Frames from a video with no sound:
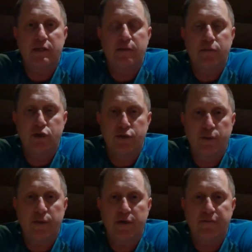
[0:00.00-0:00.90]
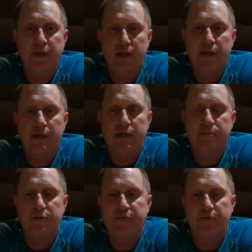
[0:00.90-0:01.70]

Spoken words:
is the majority of my lineups.